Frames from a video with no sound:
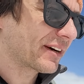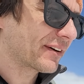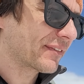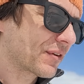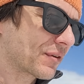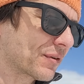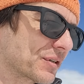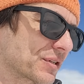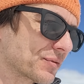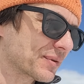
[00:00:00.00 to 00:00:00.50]
Of
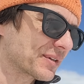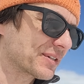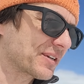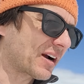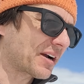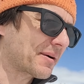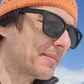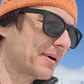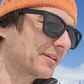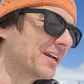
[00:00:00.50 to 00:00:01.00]
course, we're
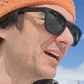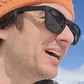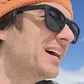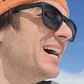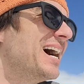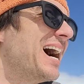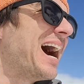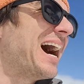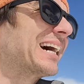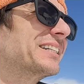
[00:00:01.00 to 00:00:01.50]
talking about
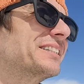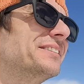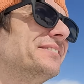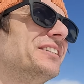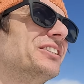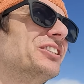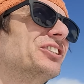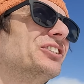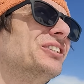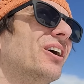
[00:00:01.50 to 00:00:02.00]

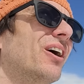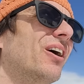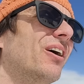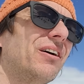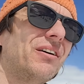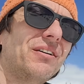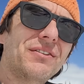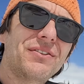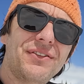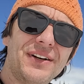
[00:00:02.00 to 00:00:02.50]
activation
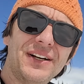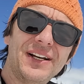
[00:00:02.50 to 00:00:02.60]
of